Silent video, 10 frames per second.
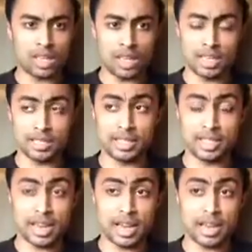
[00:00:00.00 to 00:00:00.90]
His
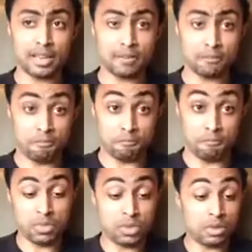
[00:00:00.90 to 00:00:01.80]
dad,
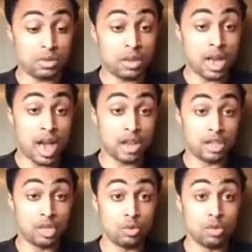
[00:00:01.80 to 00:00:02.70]

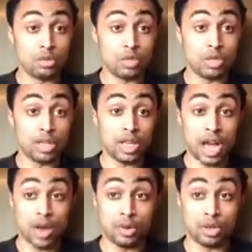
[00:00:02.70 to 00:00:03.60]
I really
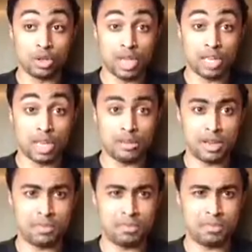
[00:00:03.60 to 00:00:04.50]
like him,
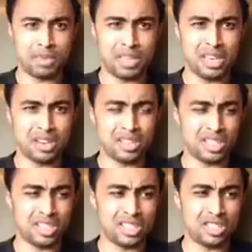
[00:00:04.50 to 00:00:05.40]
but then there's
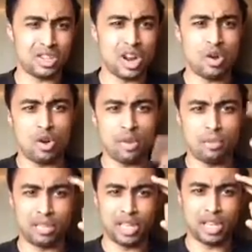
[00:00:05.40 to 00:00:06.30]
his sister, I'm
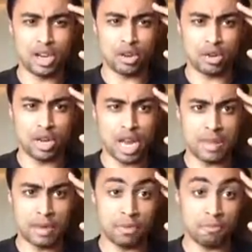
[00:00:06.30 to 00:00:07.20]
blanking on her
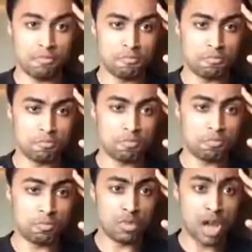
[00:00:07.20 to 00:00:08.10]
name.
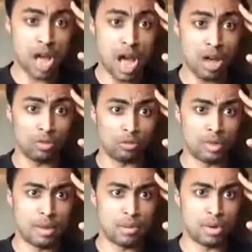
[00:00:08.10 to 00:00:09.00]
I'll
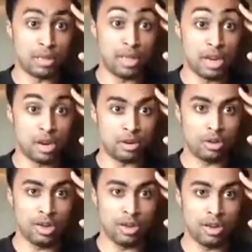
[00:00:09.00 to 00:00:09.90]
remember it later
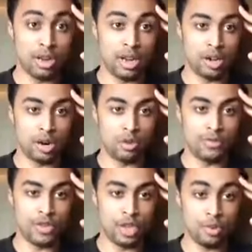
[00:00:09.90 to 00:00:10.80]
in a
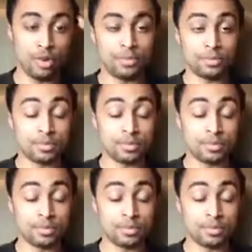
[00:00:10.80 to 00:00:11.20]
review.